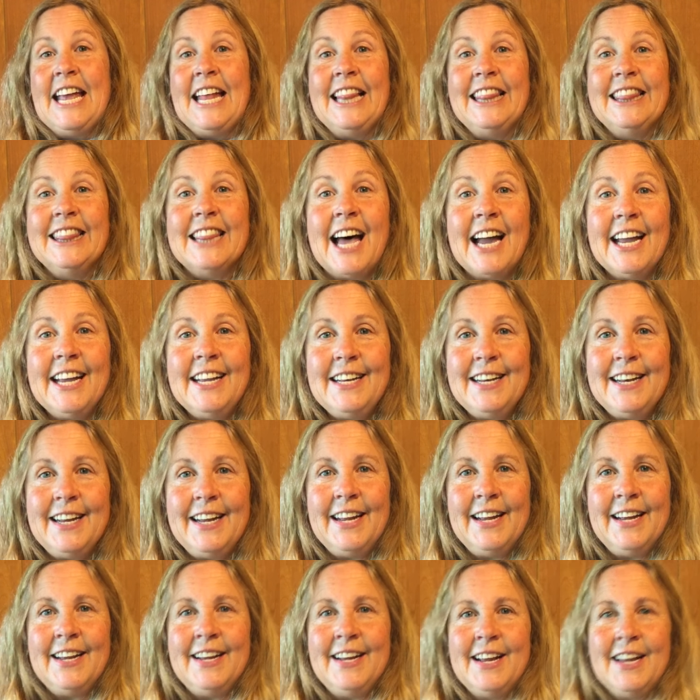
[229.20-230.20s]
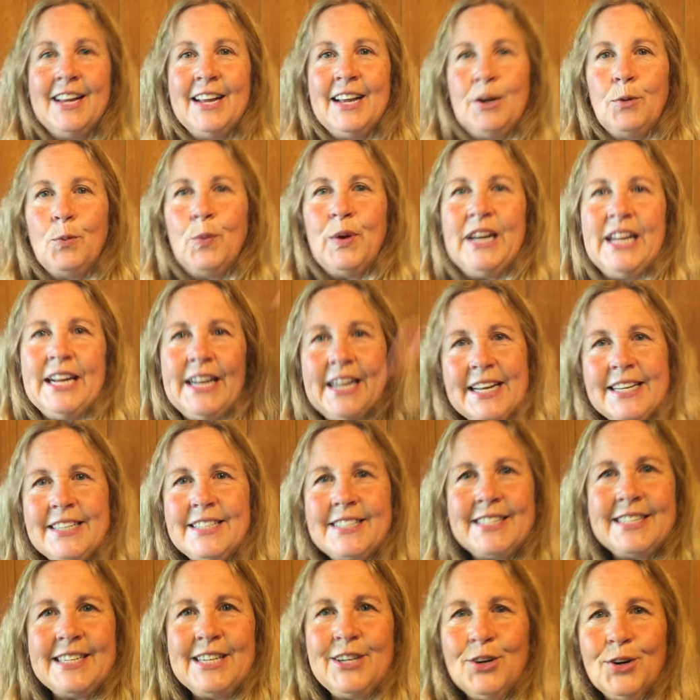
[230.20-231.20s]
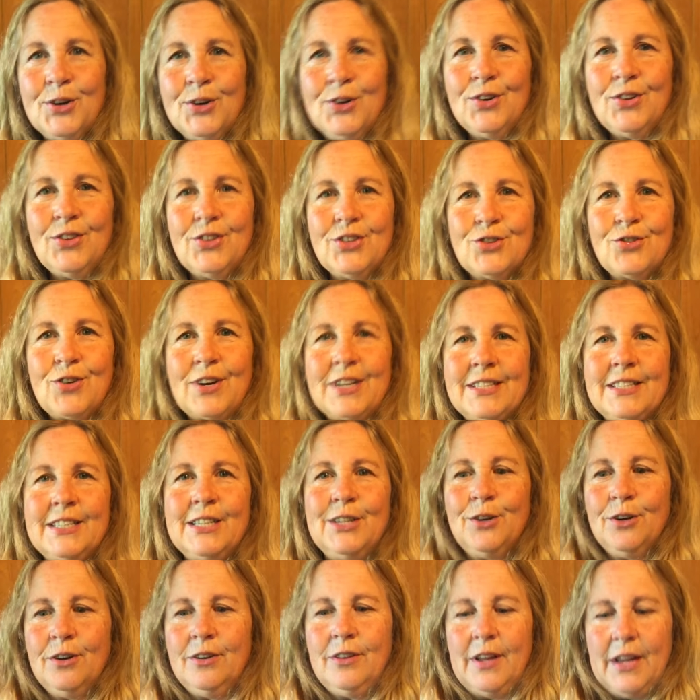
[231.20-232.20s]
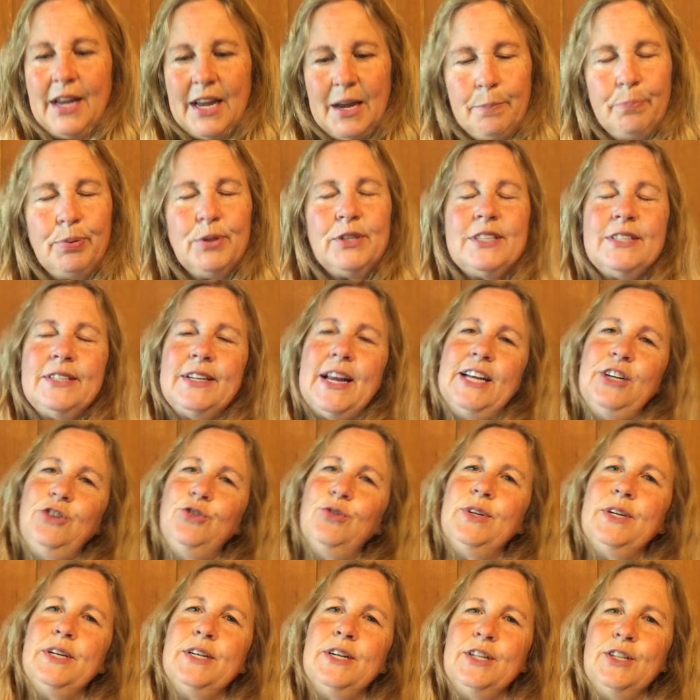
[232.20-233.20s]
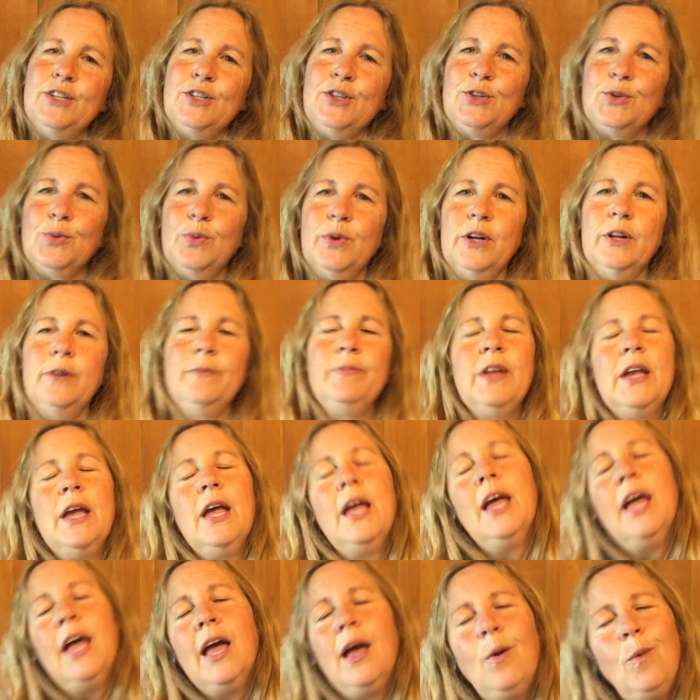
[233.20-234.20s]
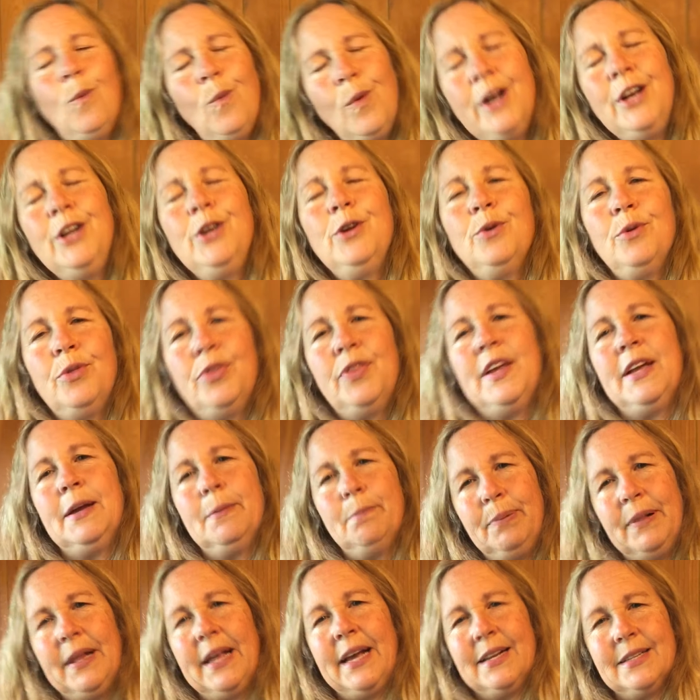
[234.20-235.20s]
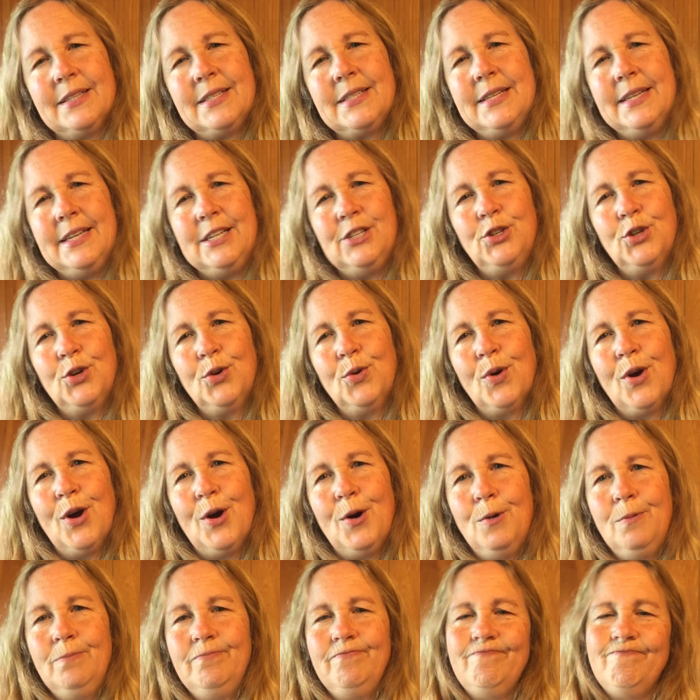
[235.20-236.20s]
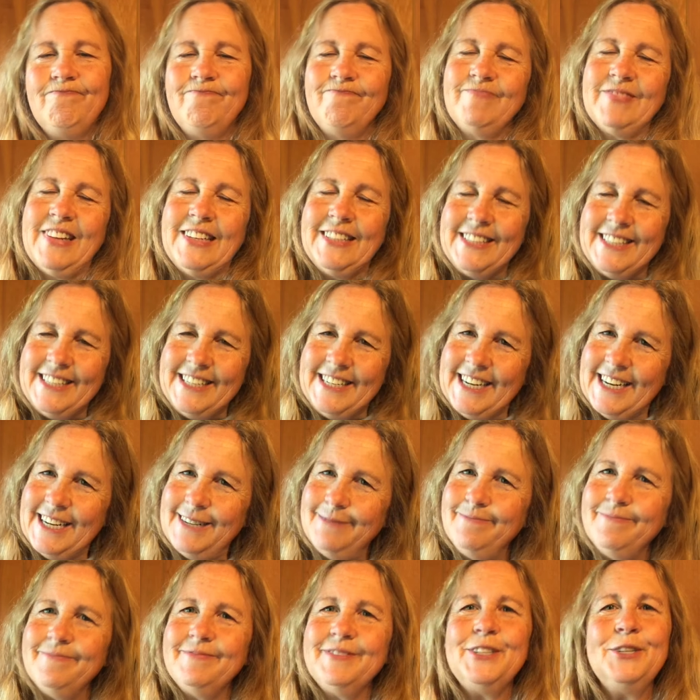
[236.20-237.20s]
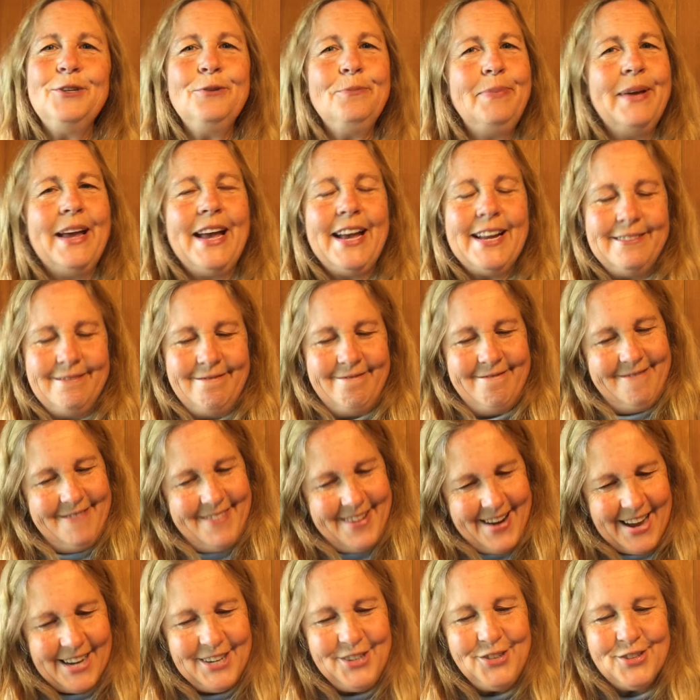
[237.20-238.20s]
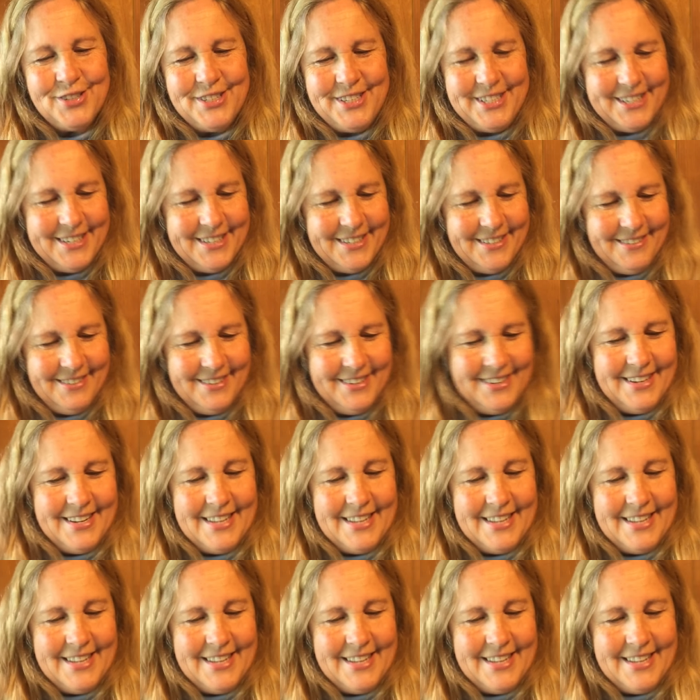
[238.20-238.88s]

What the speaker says: Lightning, when it hits the earth, strikes the earth, it puts nitrogen in the soil. Now, what do you think plants need to grow? Yep, you bet, nitrogen.